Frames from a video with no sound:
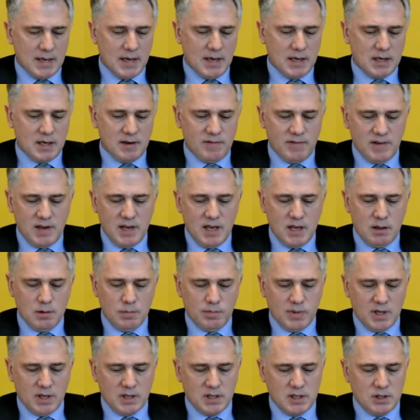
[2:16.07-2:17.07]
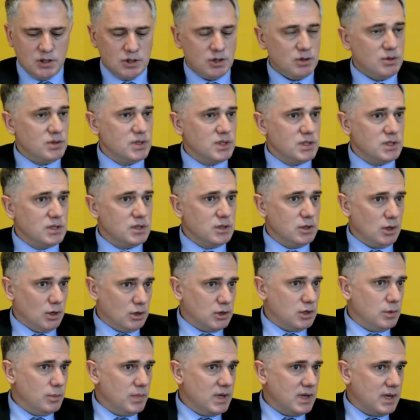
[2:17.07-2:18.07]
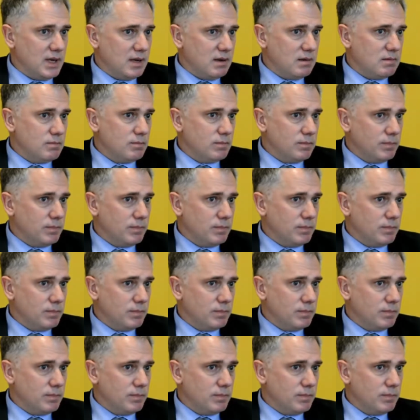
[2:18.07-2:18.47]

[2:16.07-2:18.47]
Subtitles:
and if either party chooses not to be